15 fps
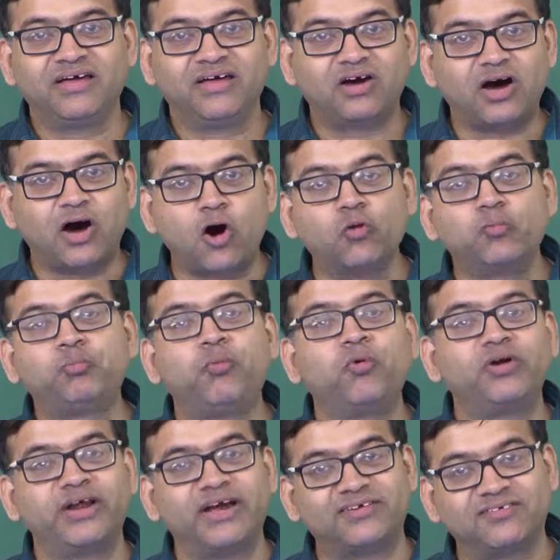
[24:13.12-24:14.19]
output
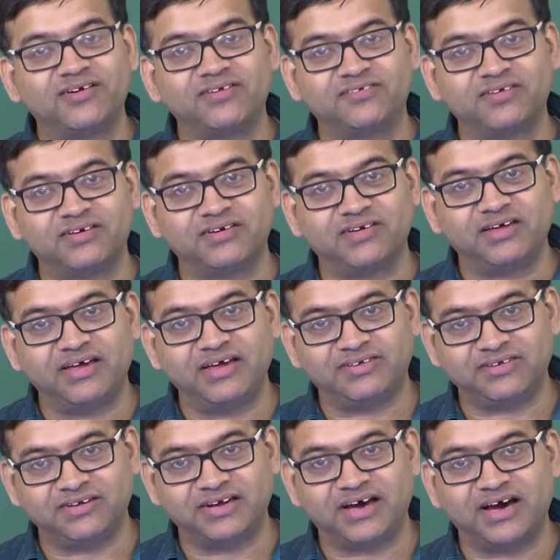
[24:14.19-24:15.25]
extrinsic
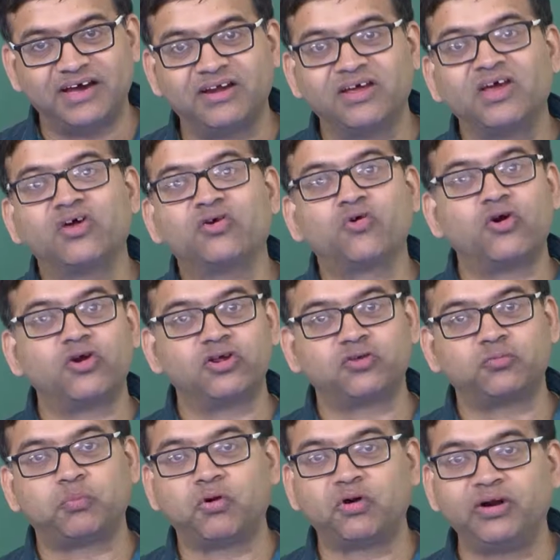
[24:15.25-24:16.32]
SNR
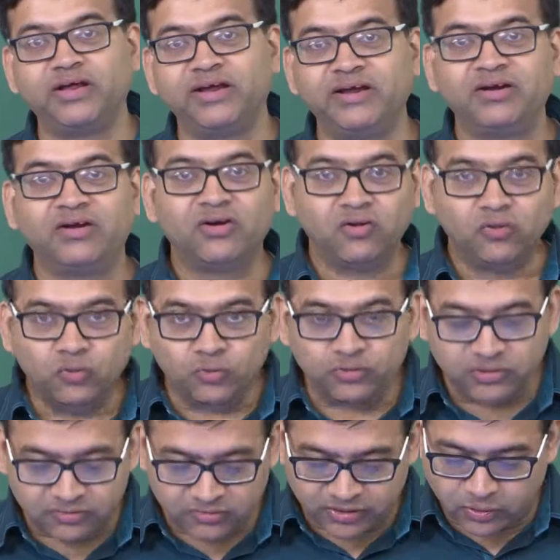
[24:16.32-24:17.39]
corresponding to this
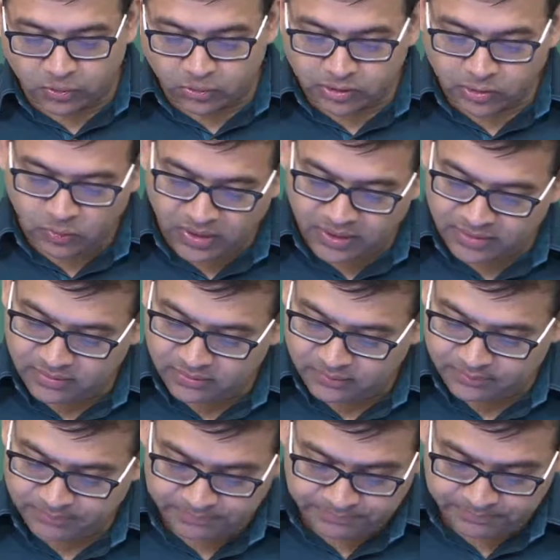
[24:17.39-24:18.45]
decoder 1.
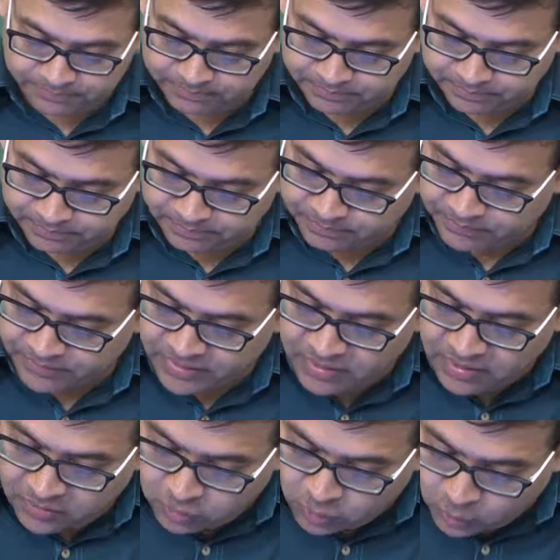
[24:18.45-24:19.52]

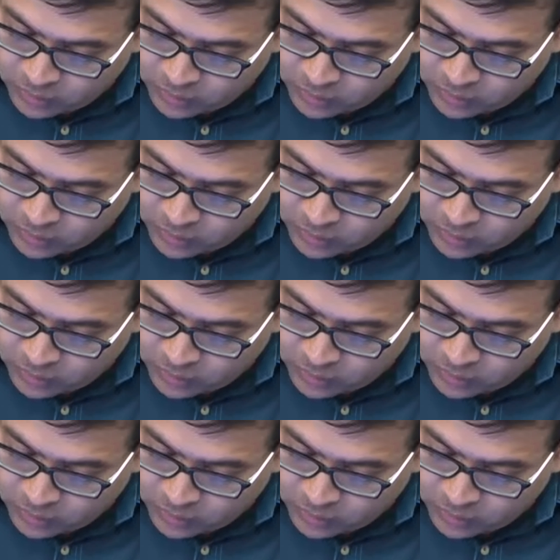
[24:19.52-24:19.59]
So, we